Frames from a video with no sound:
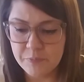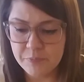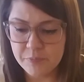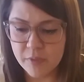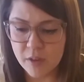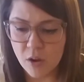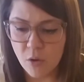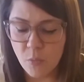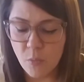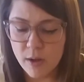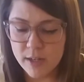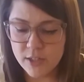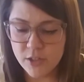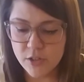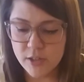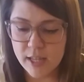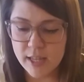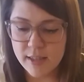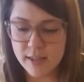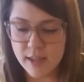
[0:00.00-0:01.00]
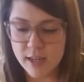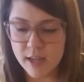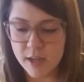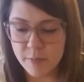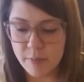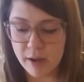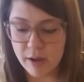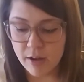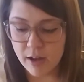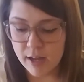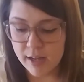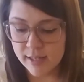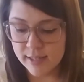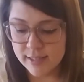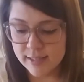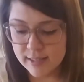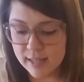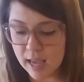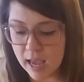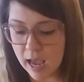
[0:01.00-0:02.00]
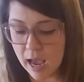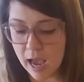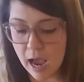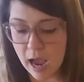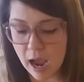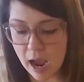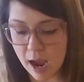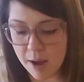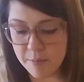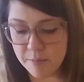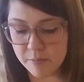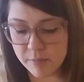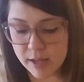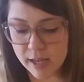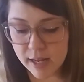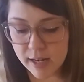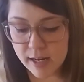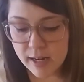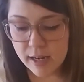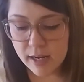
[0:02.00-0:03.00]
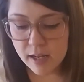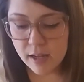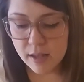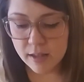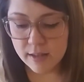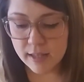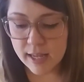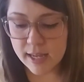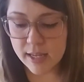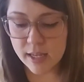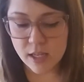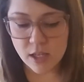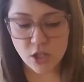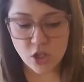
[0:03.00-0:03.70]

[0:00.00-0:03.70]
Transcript: what do they think about us? I'm getting like,